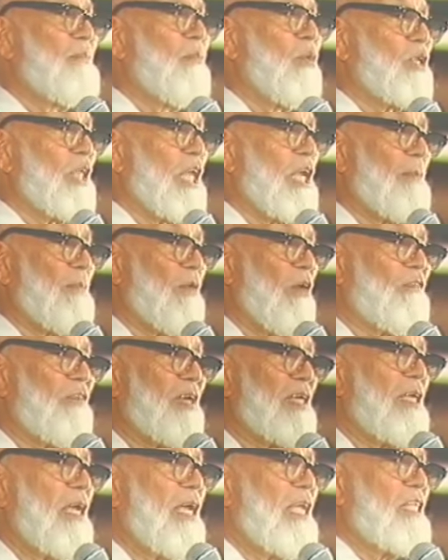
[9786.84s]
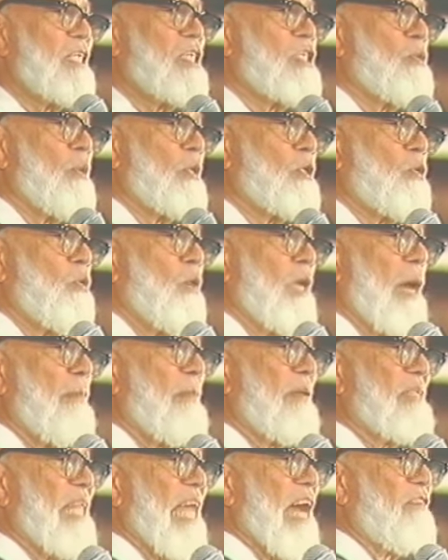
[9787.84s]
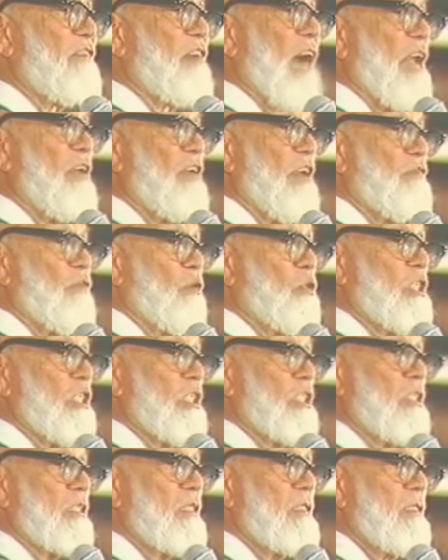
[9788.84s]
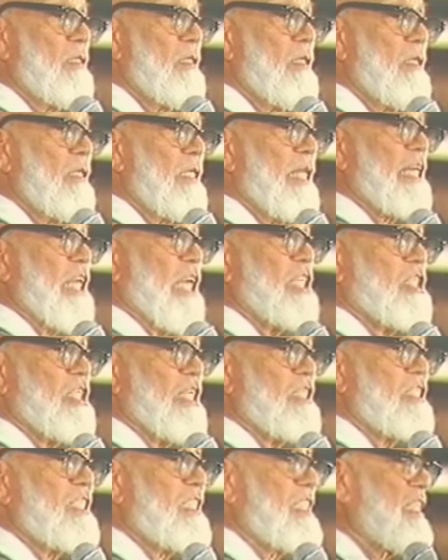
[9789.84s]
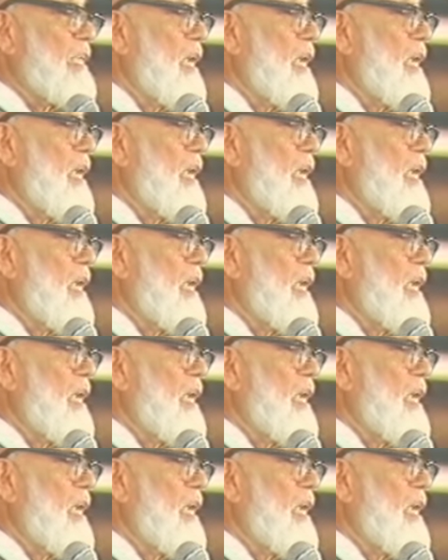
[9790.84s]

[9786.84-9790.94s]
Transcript: more than a prophet. This is what you're doing among the Afghan refugees. The Christians.